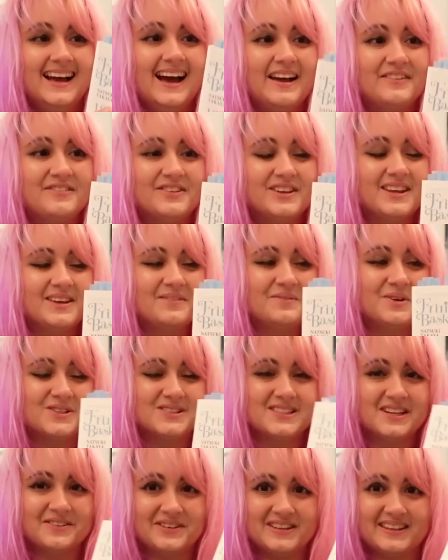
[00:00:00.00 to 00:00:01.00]
I feel like
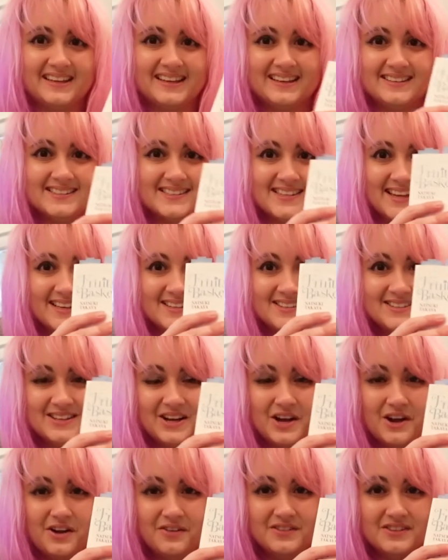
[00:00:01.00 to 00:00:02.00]
most everything is like
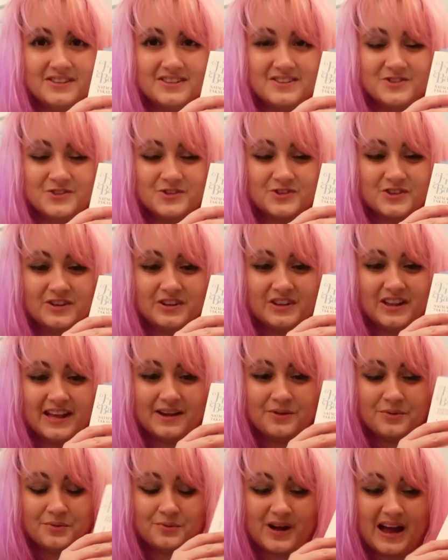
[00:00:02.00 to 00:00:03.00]
solved and this was gonna
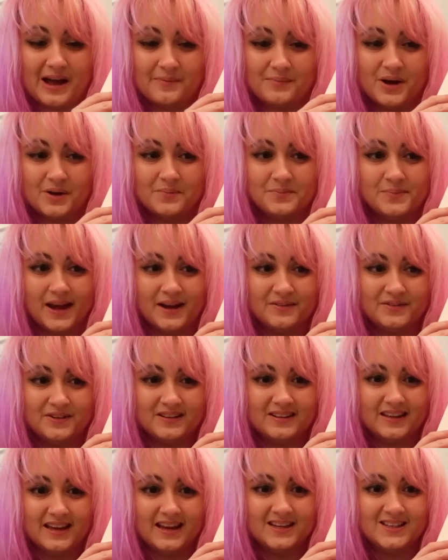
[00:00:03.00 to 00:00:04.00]
like wrap up
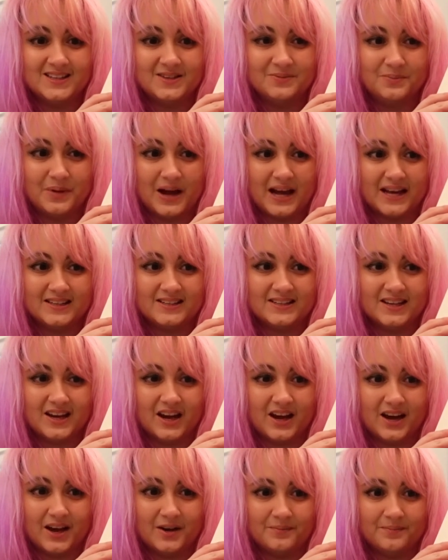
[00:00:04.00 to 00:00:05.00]
everything, but
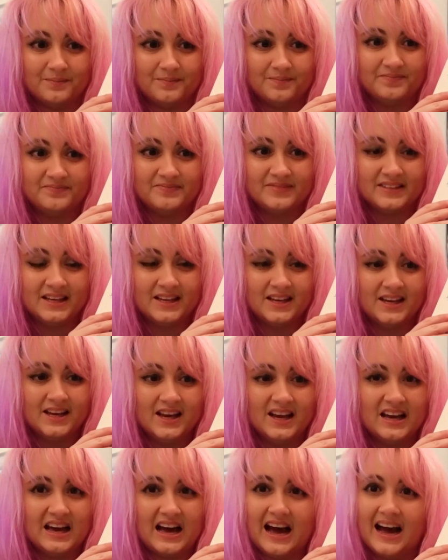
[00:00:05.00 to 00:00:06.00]
um,
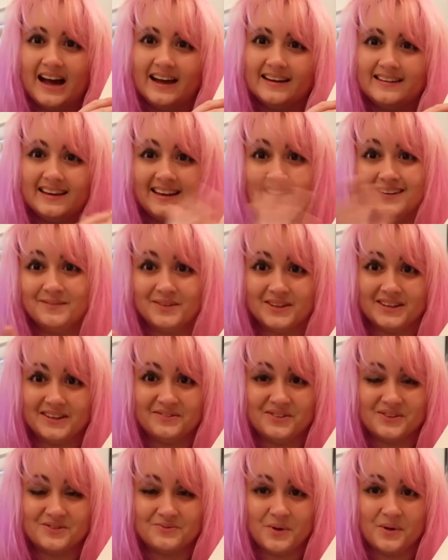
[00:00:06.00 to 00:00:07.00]
I can't believe
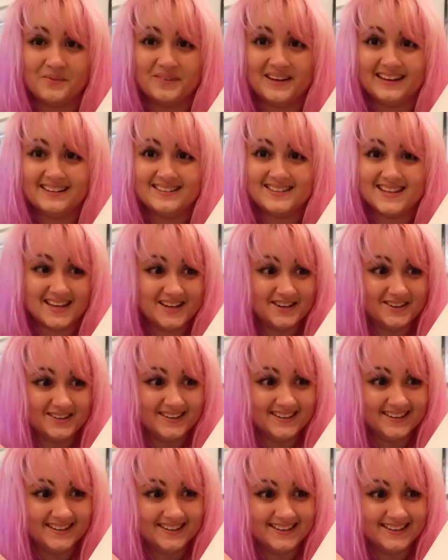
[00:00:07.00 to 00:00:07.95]
this moment is here.